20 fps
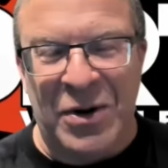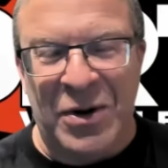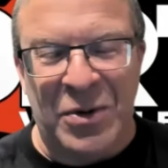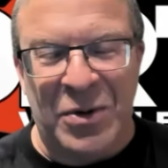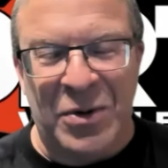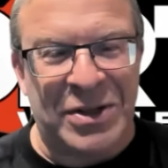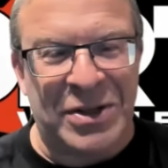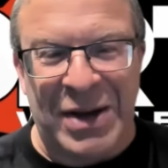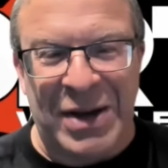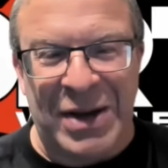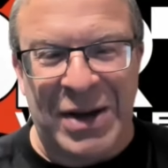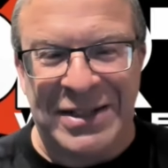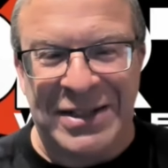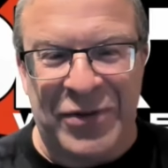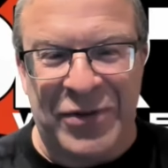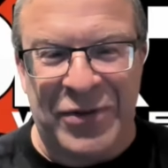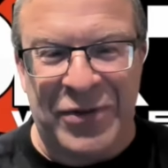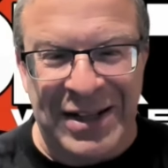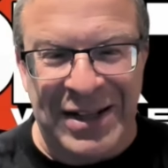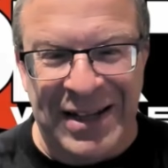I wish the match
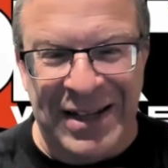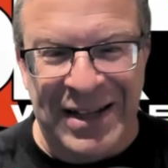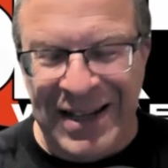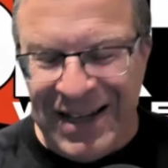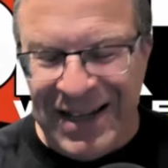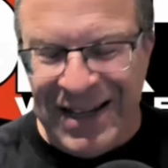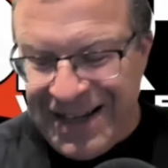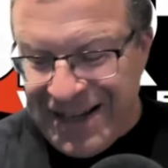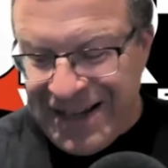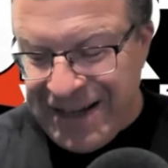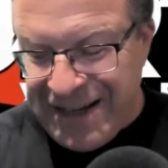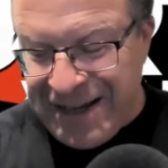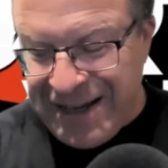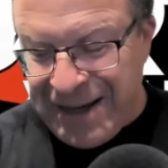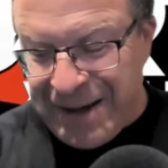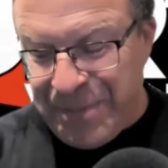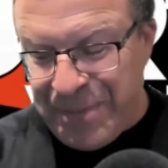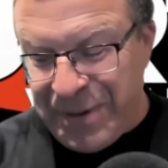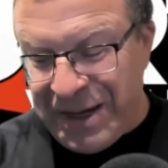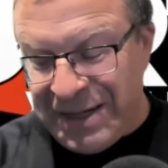never ended,
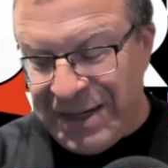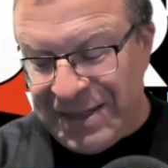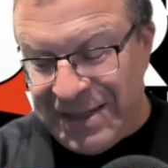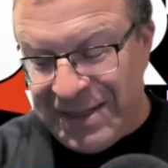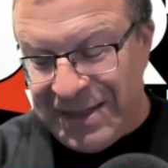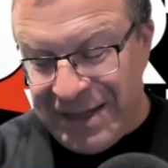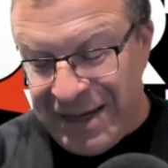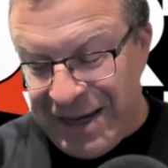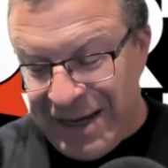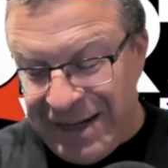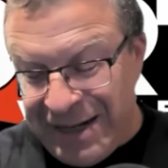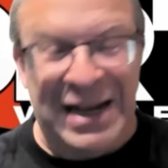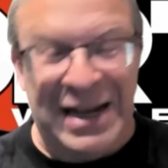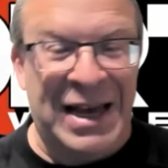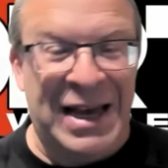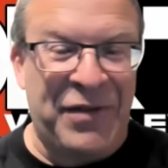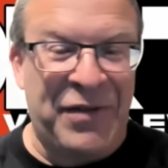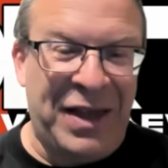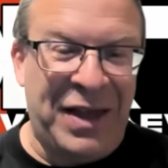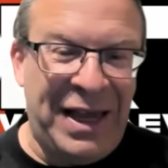but it did
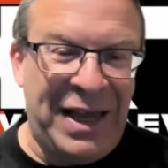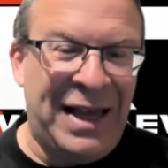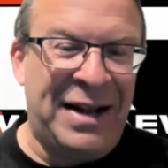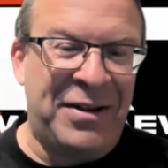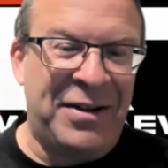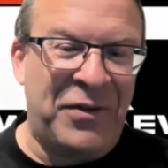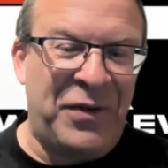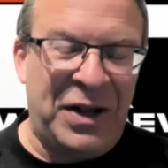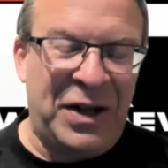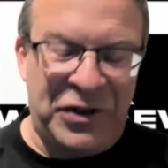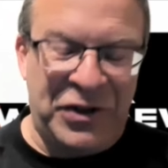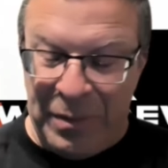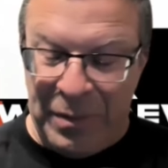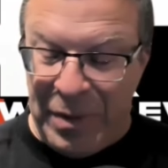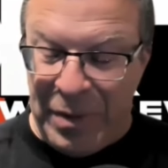have to end eventually.